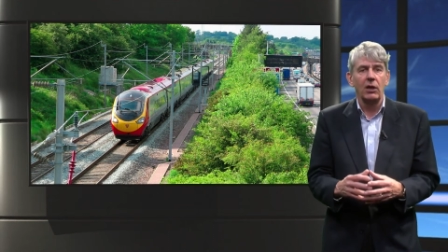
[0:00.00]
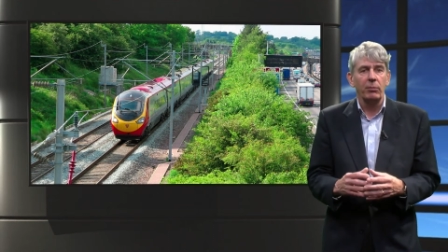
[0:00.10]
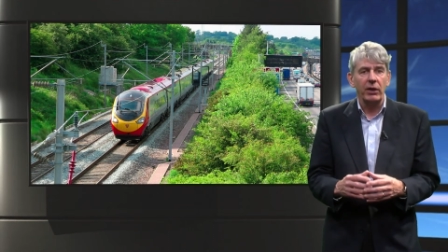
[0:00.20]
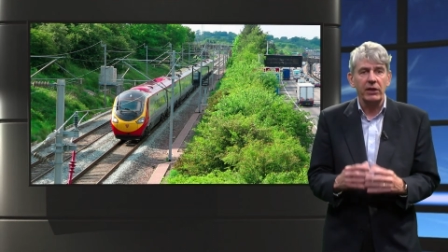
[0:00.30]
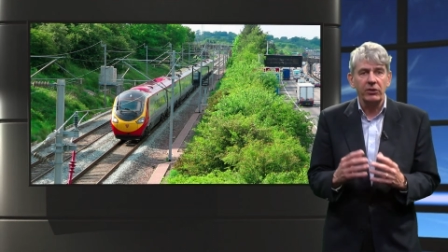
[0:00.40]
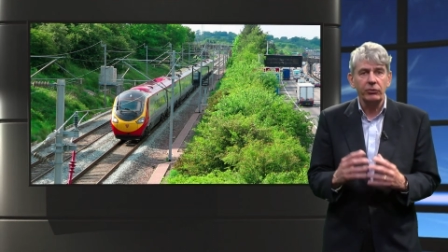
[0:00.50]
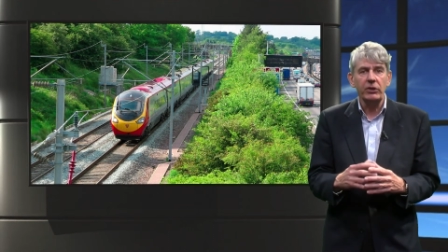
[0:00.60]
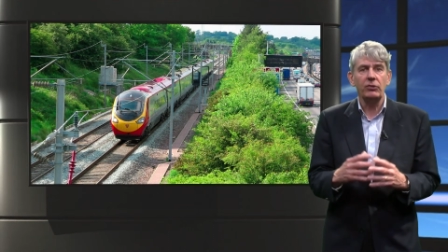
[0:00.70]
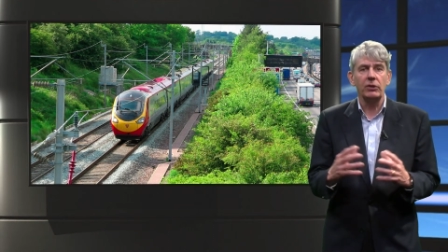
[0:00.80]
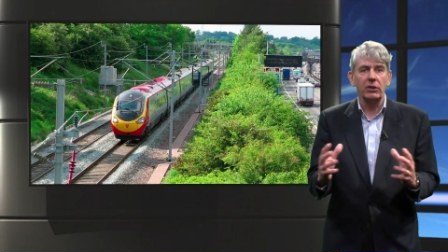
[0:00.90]
By
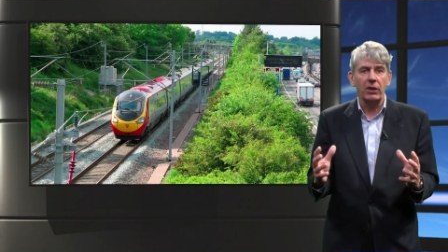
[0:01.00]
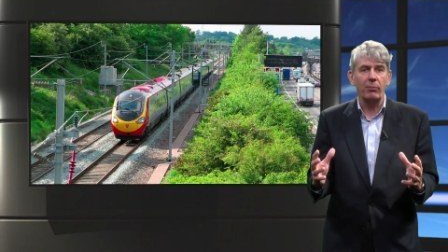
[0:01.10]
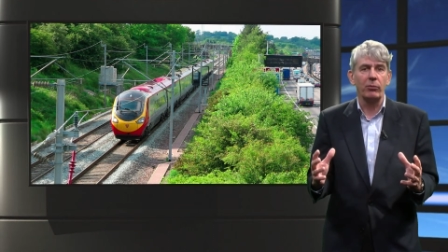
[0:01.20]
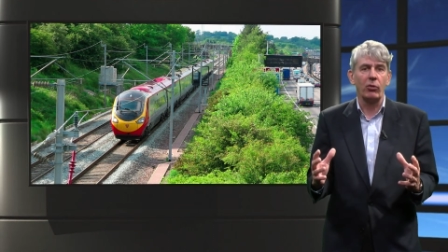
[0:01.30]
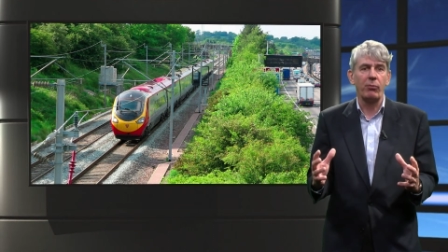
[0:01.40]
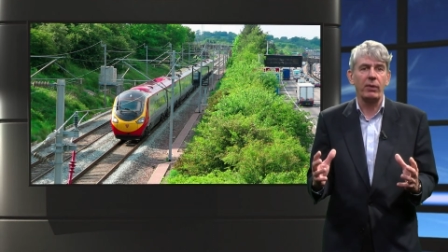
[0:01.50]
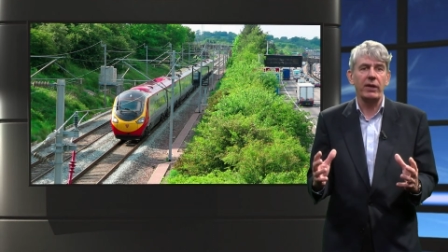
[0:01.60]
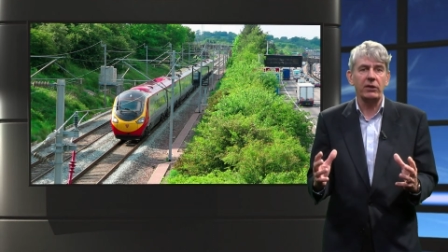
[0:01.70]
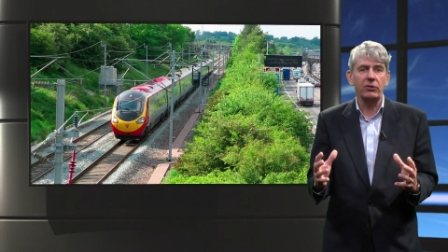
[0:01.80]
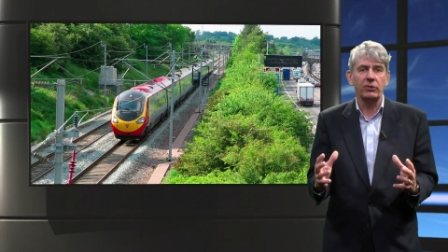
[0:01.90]
increasing the number of
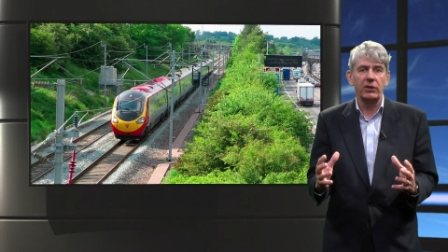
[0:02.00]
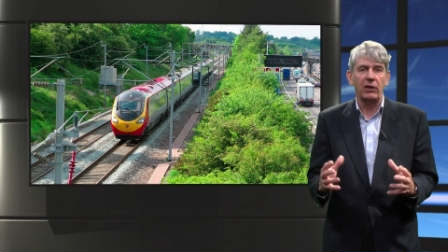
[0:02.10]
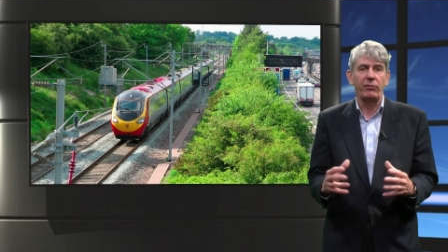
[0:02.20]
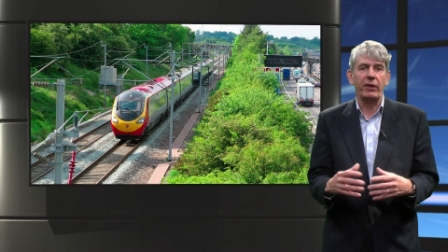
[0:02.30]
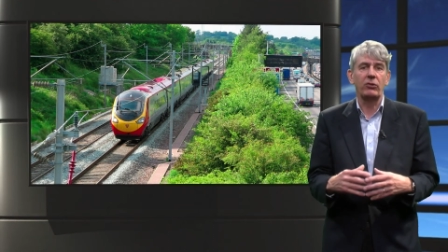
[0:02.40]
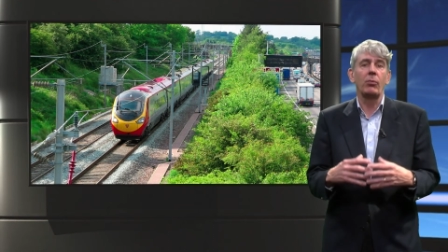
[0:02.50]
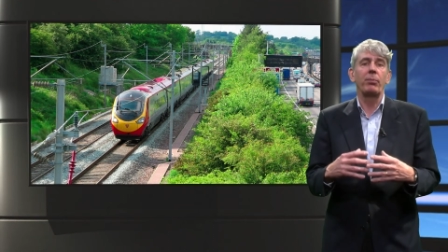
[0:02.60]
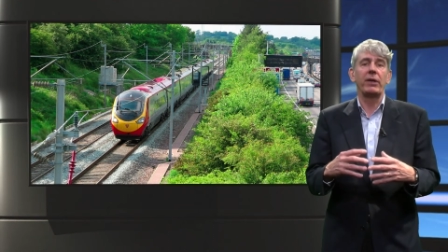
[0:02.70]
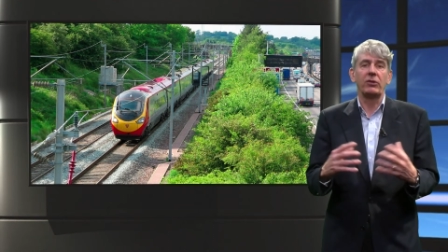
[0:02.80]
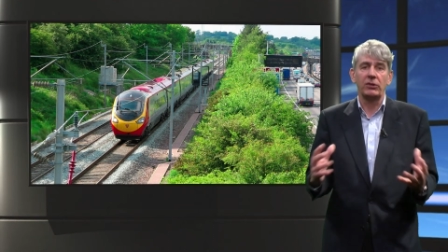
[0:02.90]
players, in fact
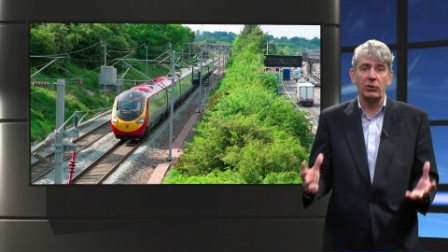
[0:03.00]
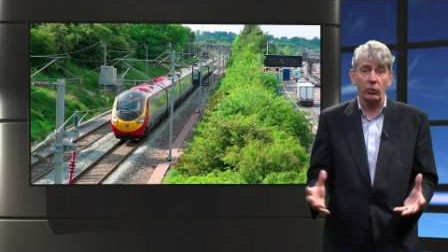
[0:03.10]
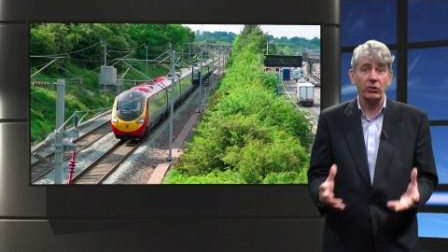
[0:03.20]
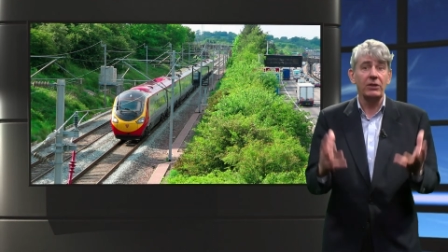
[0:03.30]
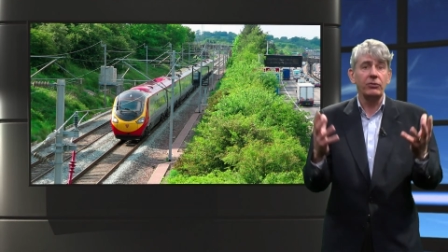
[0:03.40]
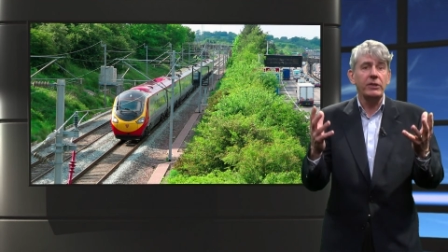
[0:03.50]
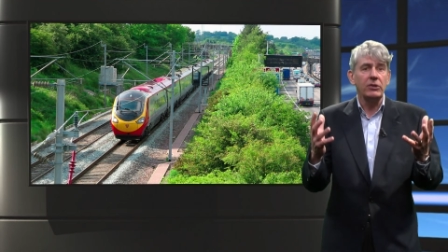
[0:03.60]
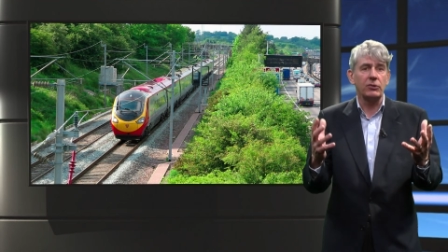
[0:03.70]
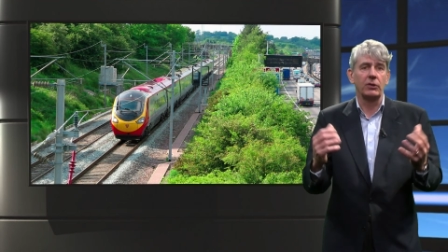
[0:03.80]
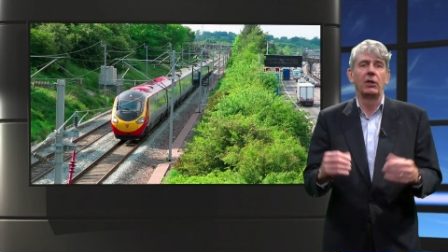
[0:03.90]
complexity was
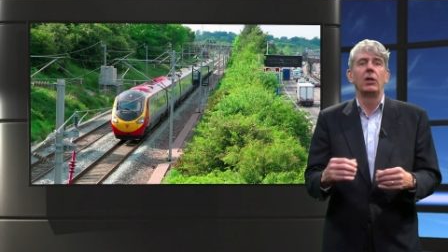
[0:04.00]
increased,